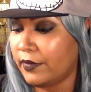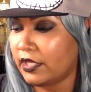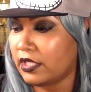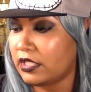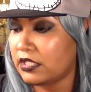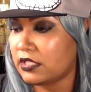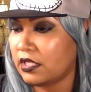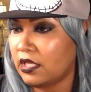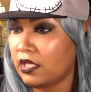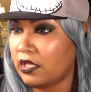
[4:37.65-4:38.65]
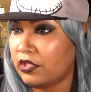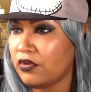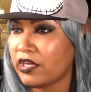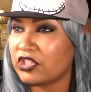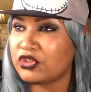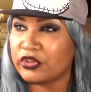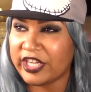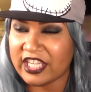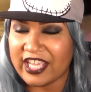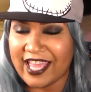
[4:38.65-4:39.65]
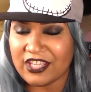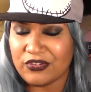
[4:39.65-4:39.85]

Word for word: Because you can trick,